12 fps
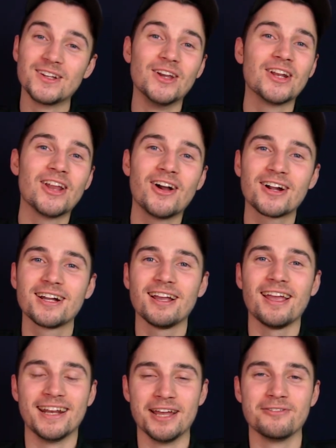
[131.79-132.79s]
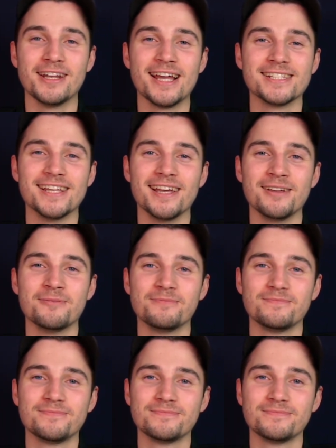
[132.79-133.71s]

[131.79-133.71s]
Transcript: Good luck and have a nice day.